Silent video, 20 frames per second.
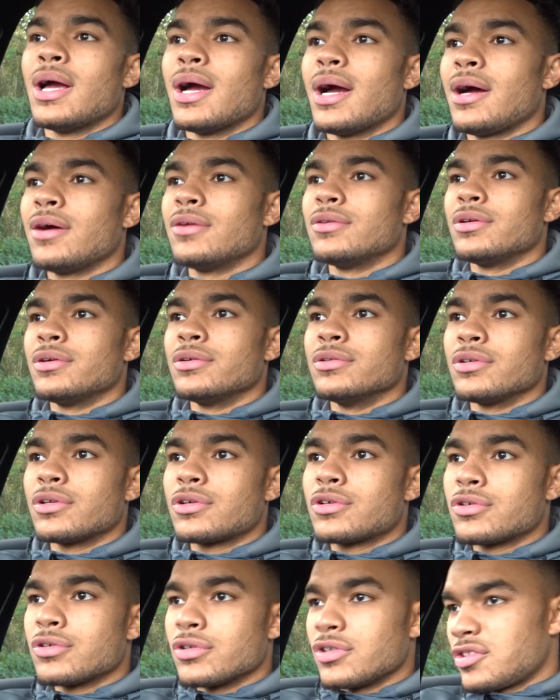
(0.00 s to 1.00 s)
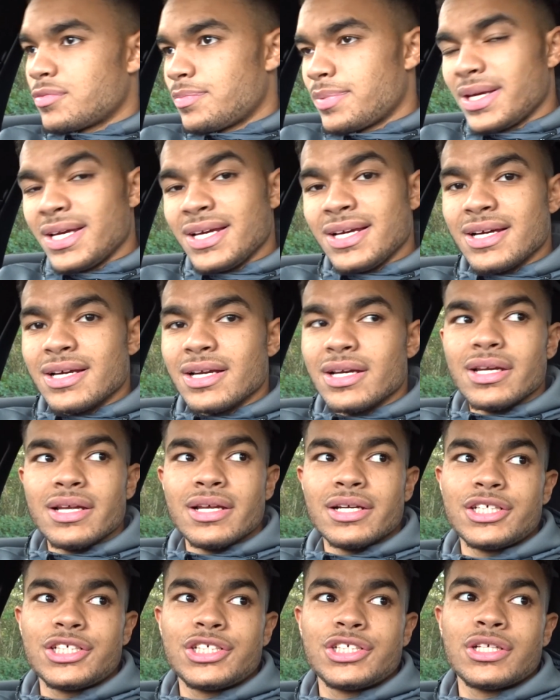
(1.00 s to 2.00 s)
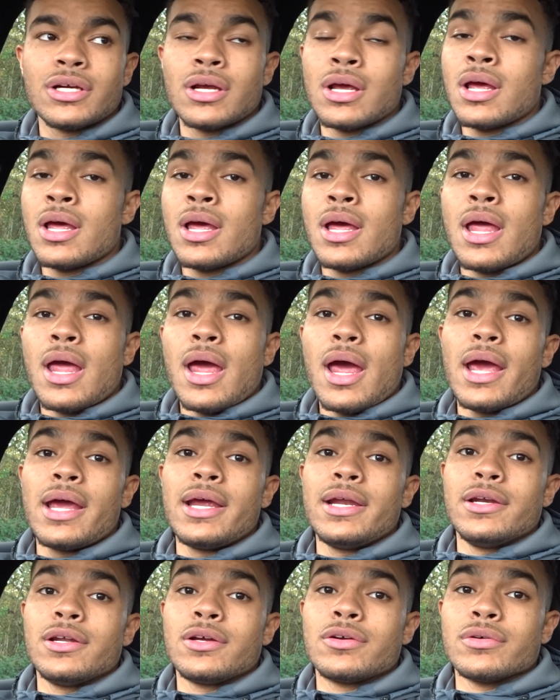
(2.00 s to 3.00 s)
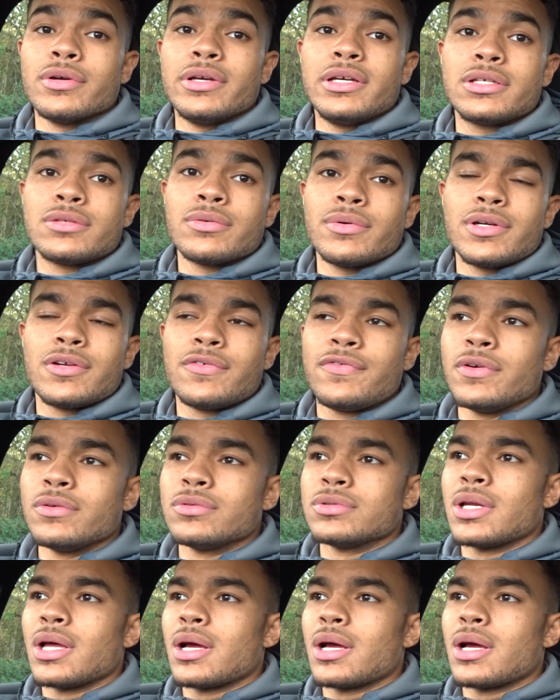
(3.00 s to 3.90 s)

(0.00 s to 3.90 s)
out there in the crisp English 8 degrees, which feels